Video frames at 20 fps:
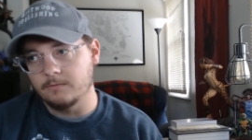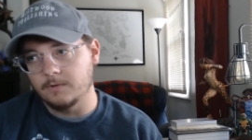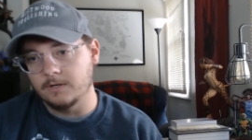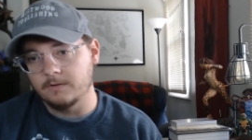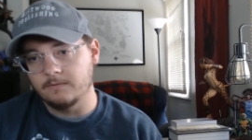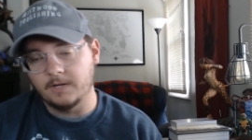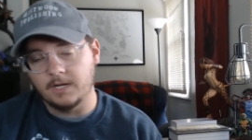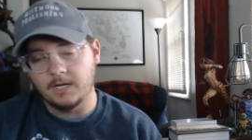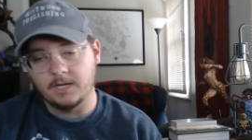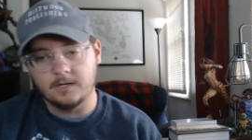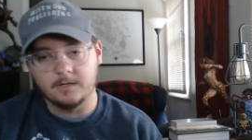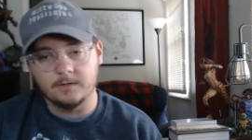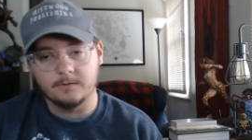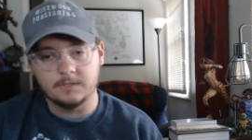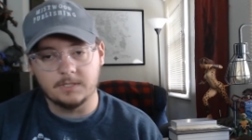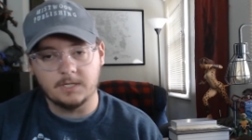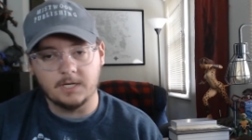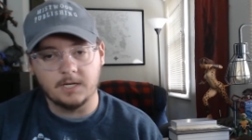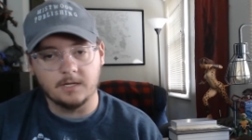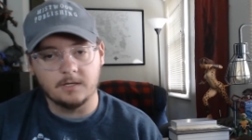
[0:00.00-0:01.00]
what Vandir
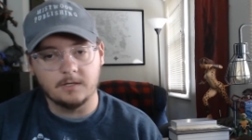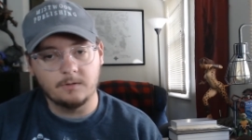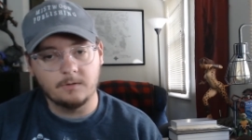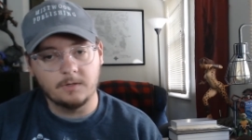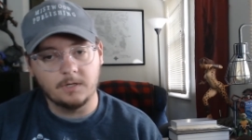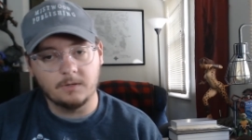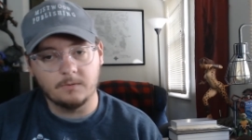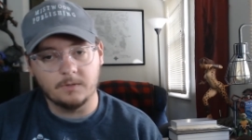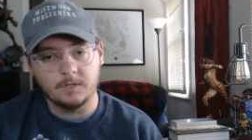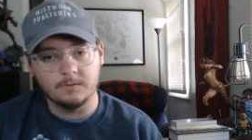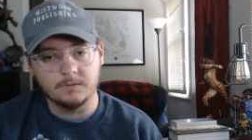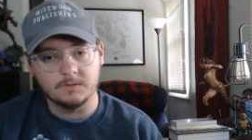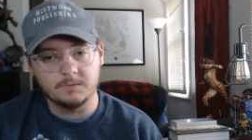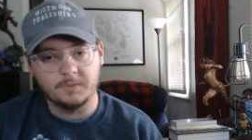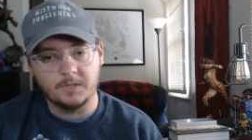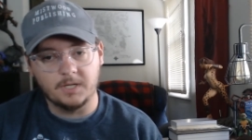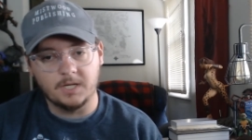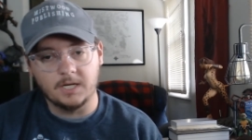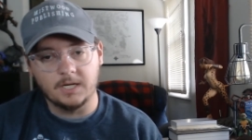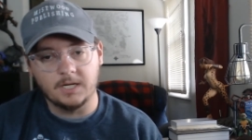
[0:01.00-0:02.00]
was kind of doing, what he was
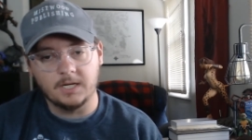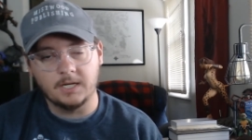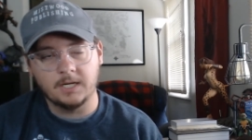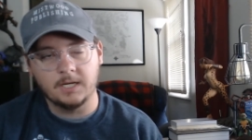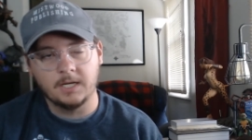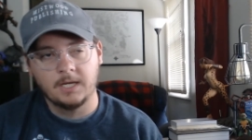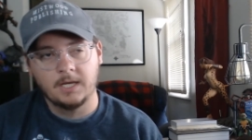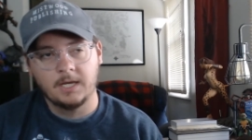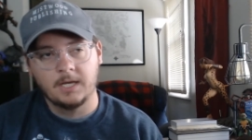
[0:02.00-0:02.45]
plotting,